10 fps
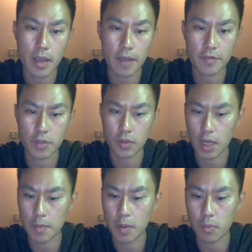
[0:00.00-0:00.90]
you have to
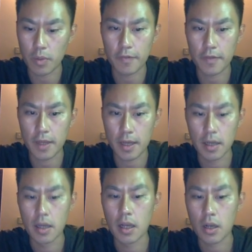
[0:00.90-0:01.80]
come up with the
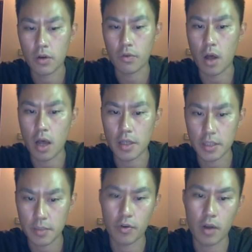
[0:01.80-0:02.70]

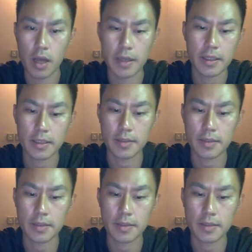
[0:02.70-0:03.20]
cross product